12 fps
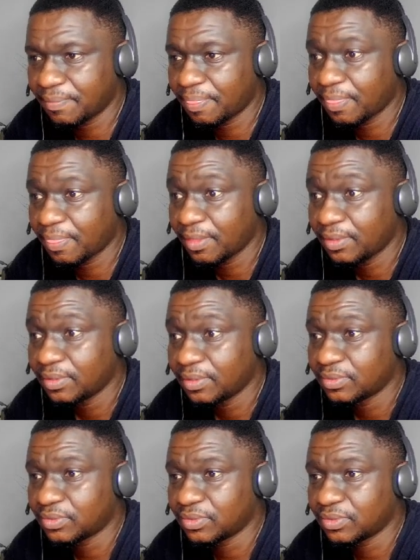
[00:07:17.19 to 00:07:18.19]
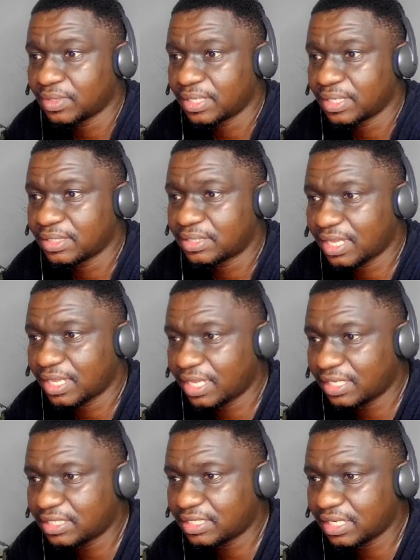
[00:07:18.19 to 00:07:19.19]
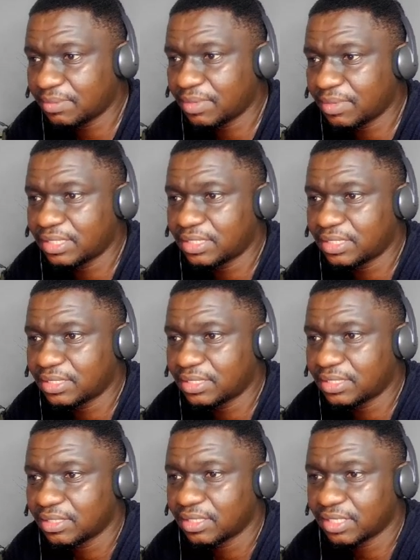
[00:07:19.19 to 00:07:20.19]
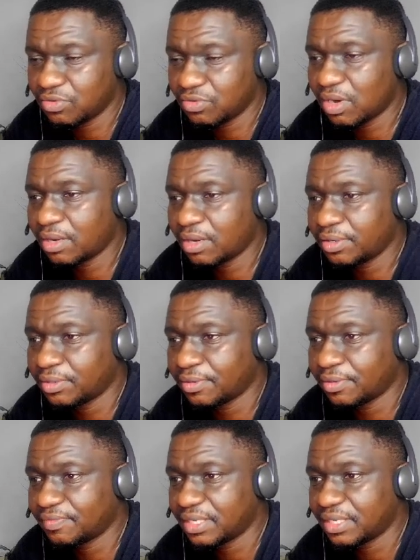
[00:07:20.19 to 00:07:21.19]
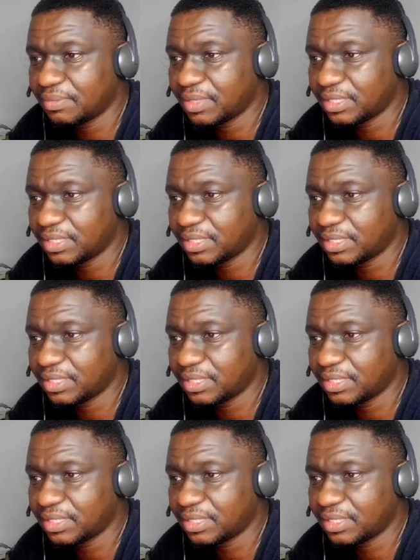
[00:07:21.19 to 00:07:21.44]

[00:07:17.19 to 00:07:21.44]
So there's each image, the URL of the image is linked.